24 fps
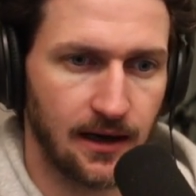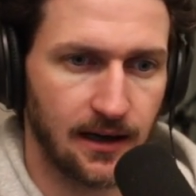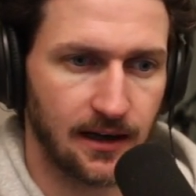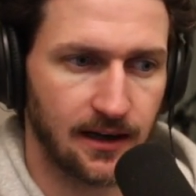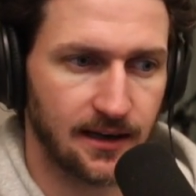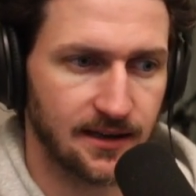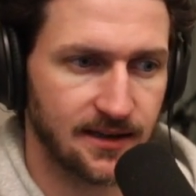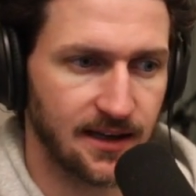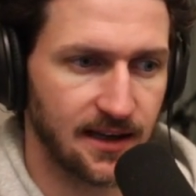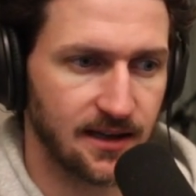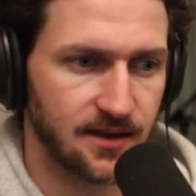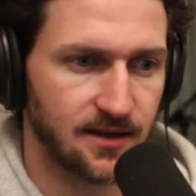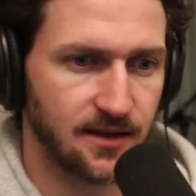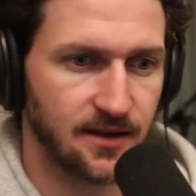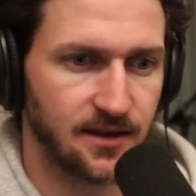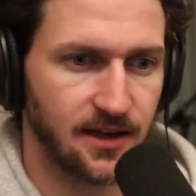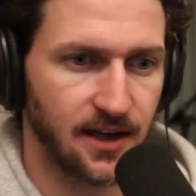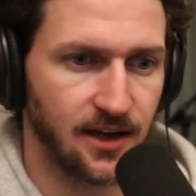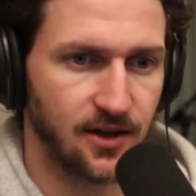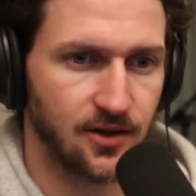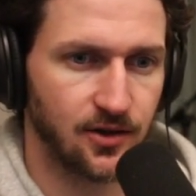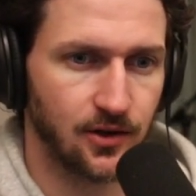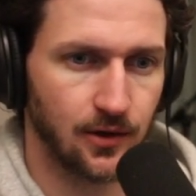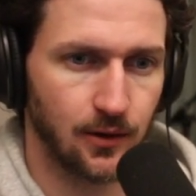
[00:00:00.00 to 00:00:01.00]
Because that's the
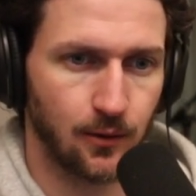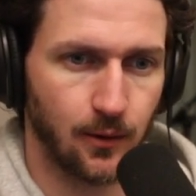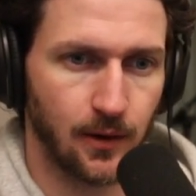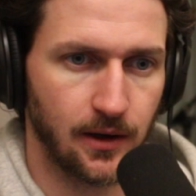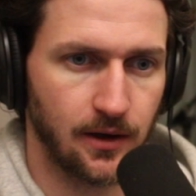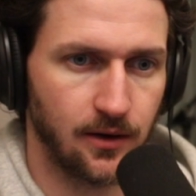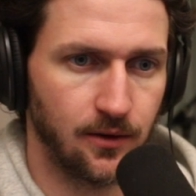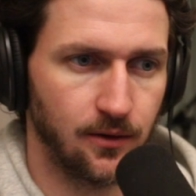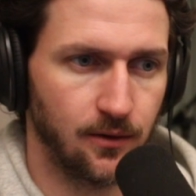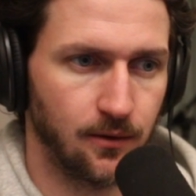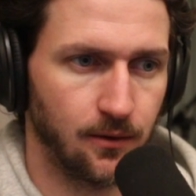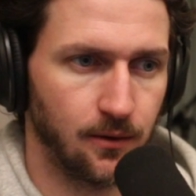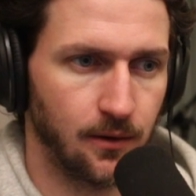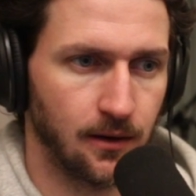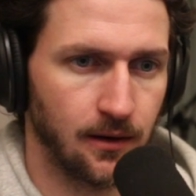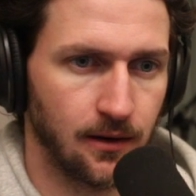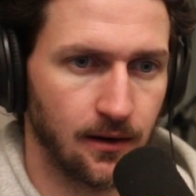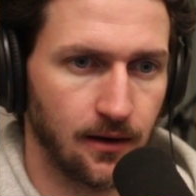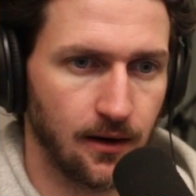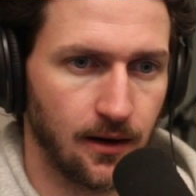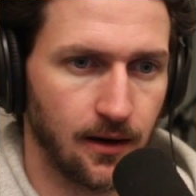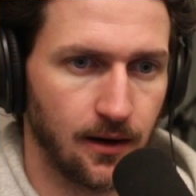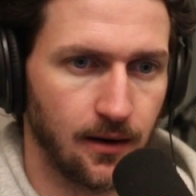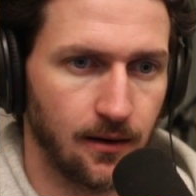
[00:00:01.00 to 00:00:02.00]
danger when
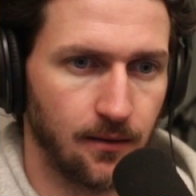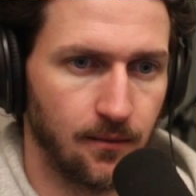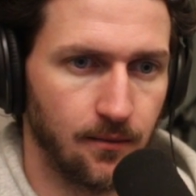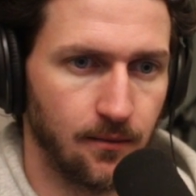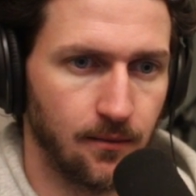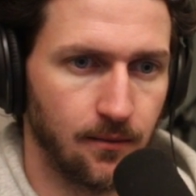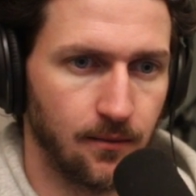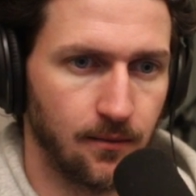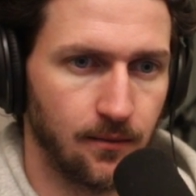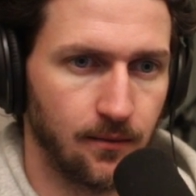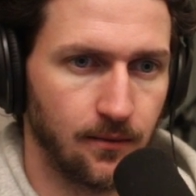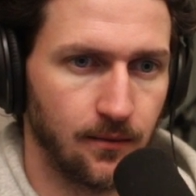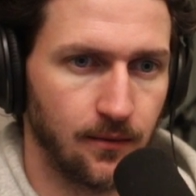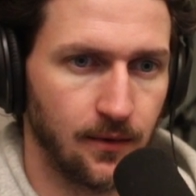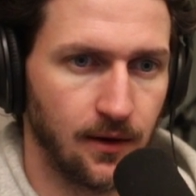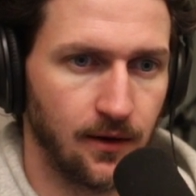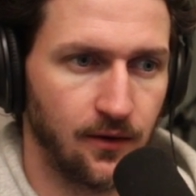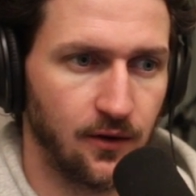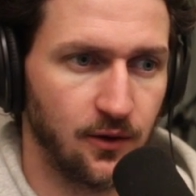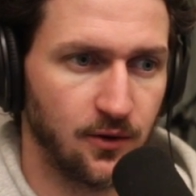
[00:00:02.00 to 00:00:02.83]
if